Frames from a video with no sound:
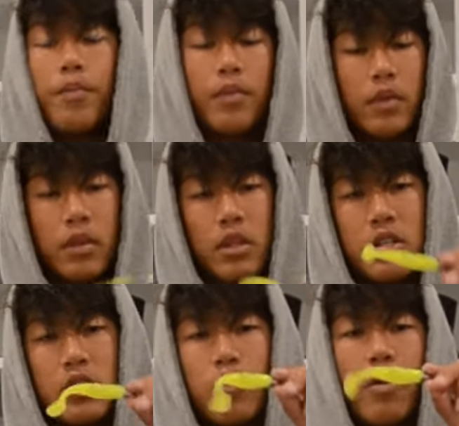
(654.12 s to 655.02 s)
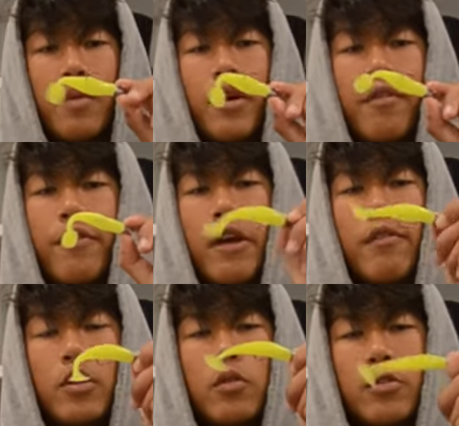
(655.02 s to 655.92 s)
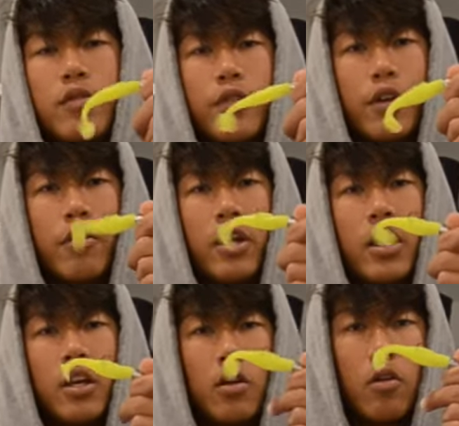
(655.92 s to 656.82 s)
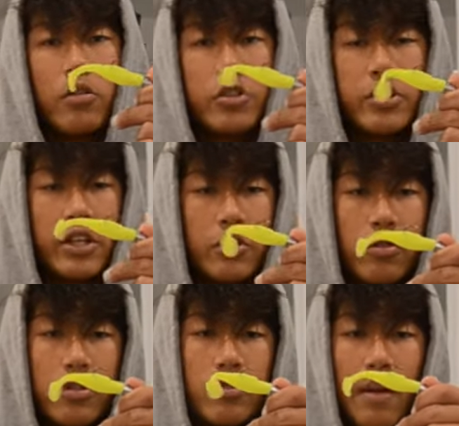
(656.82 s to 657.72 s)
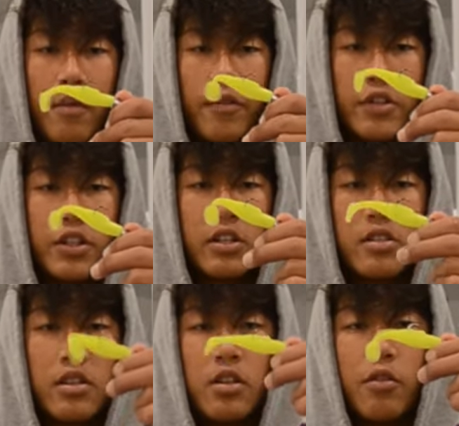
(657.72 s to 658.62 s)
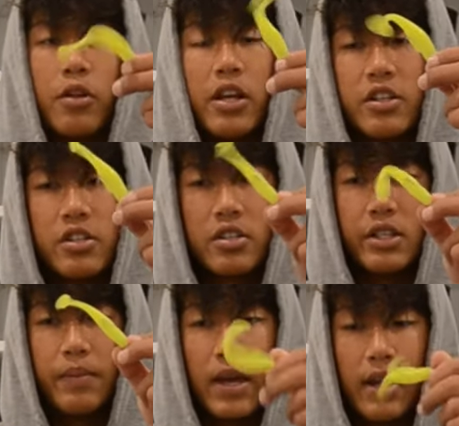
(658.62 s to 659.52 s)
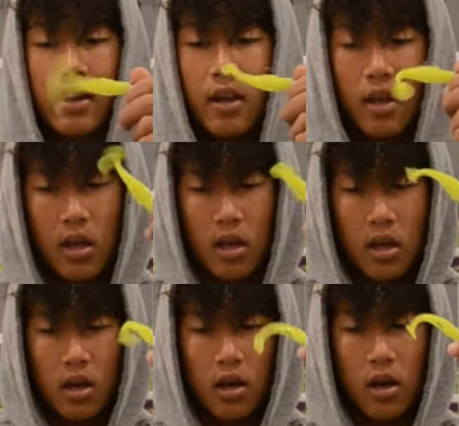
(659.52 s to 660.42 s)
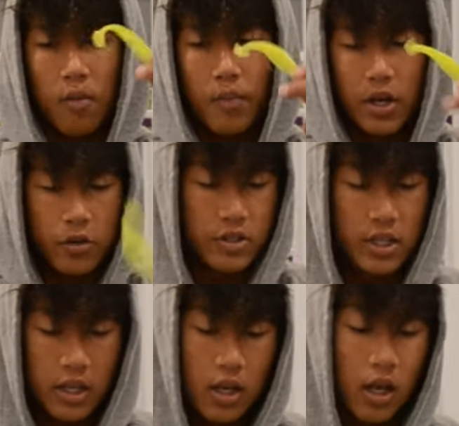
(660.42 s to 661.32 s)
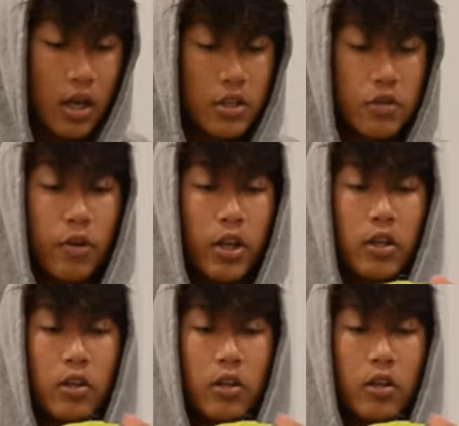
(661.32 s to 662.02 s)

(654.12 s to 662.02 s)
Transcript: This is one of my favorite lures for the creek or just inshore striper fishing. It's the 3-inch Z-Man Minnow Z. It's a really good